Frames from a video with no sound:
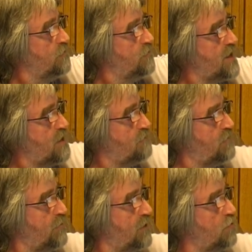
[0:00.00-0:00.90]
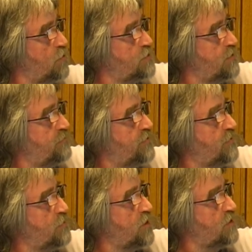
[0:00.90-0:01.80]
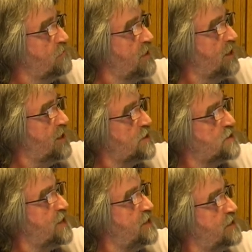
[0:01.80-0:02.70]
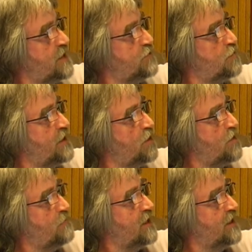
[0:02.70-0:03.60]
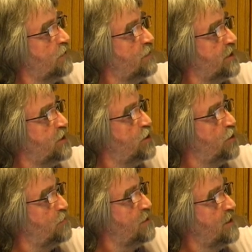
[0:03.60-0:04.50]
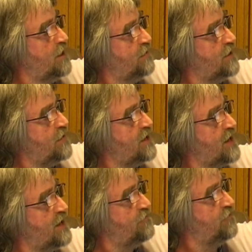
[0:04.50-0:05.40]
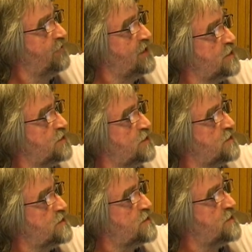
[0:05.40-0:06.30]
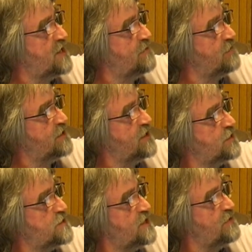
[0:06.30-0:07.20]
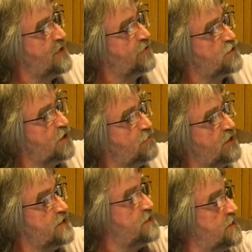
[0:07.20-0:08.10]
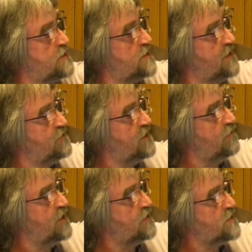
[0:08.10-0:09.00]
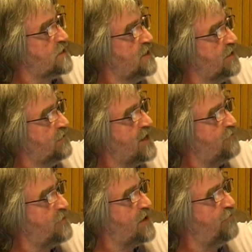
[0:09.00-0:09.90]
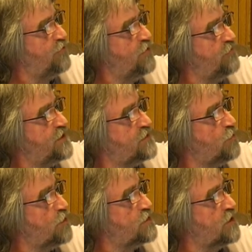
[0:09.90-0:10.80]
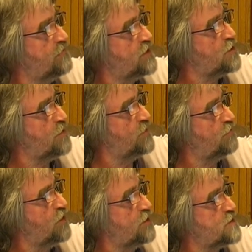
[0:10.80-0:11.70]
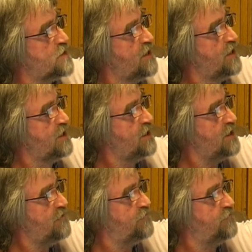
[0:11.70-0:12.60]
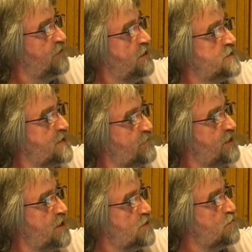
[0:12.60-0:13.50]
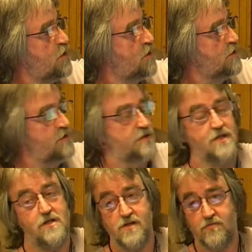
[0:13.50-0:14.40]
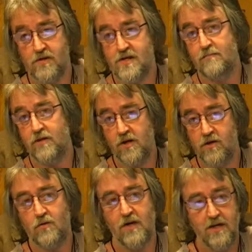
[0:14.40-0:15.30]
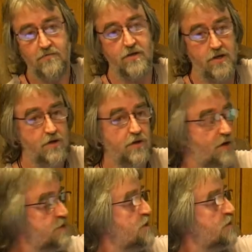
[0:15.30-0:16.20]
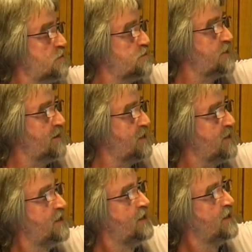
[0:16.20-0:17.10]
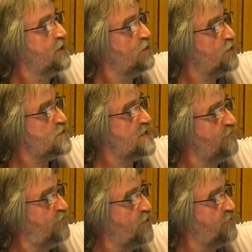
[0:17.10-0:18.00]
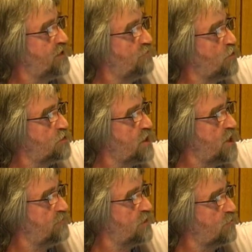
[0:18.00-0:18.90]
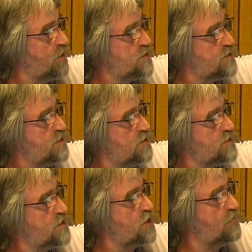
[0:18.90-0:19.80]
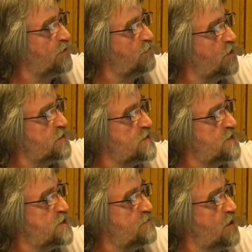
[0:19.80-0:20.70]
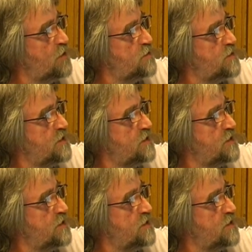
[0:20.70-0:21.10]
They bubble the water in from the bottom. It gets heated up to red hot by the little red cube. Then they have, then it turns to steam. They take the steam out the top, run it the steam generators. They have about four feet of water over the top of the rods. If something goes wrong, such as, for example, an earthquake, if you're in an earthquake zone, or a tsunami, you lose that four feet of water over the rods. As soon as the top of the rods is exposed,